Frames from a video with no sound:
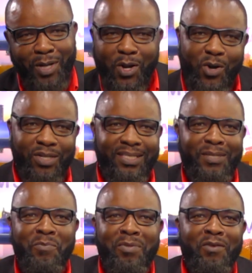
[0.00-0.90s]

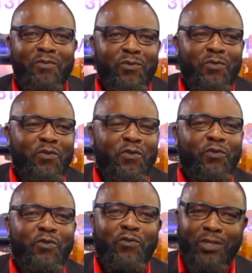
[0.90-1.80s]
Because
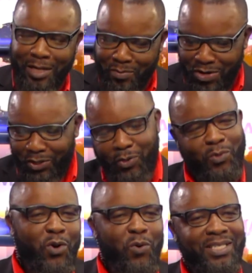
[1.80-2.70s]
for some
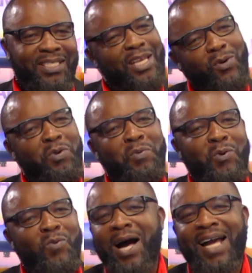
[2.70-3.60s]
reason we always think we
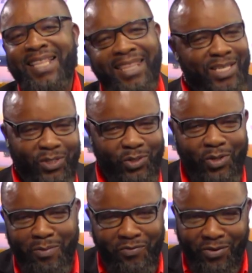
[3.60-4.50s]
will work this
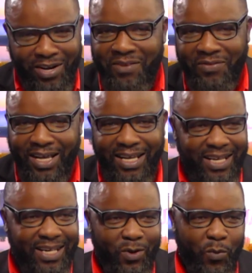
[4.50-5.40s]
job forever.
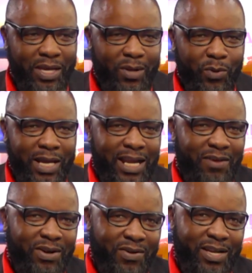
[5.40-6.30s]
We are
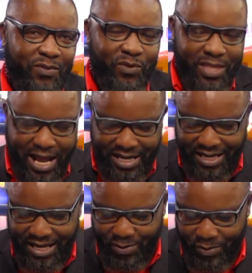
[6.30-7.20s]
never ready for
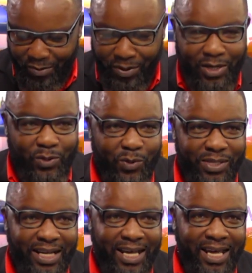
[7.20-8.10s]
that day when we are
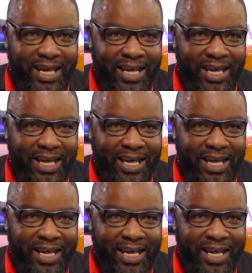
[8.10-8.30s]
told,